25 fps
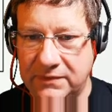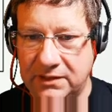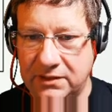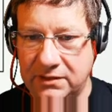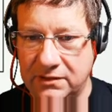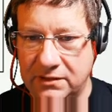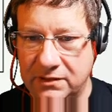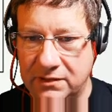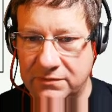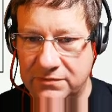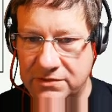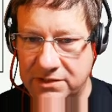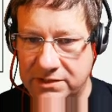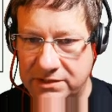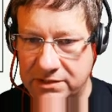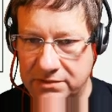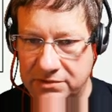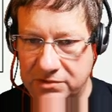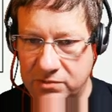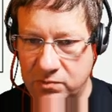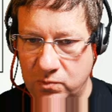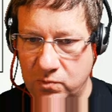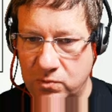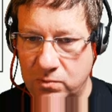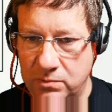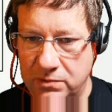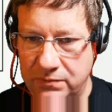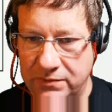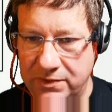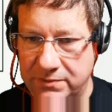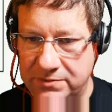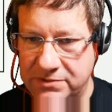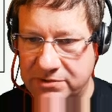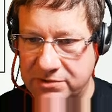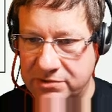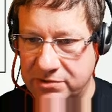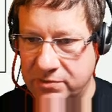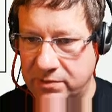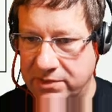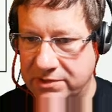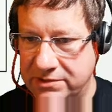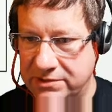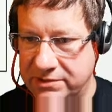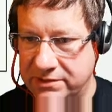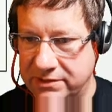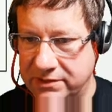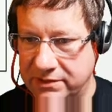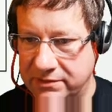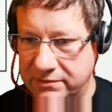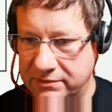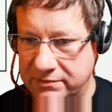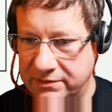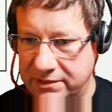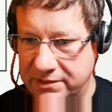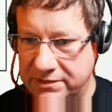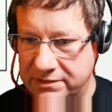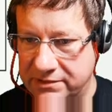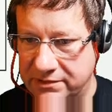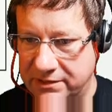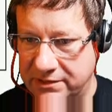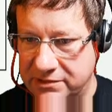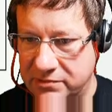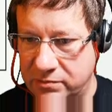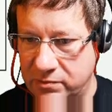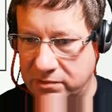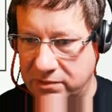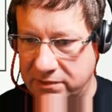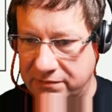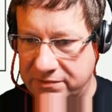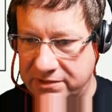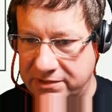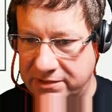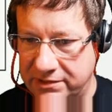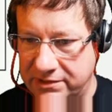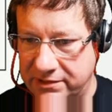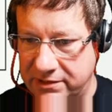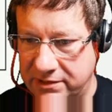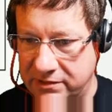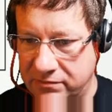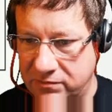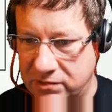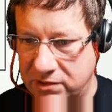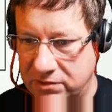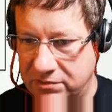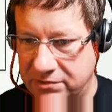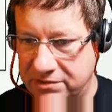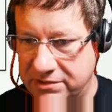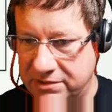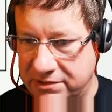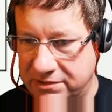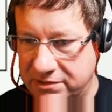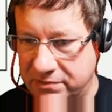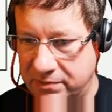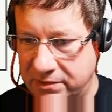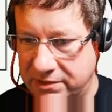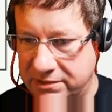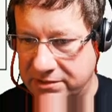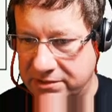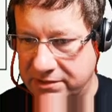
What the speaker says: I've said a swarm of up to 20 gull nests, so that's where I've said here, roll a d20.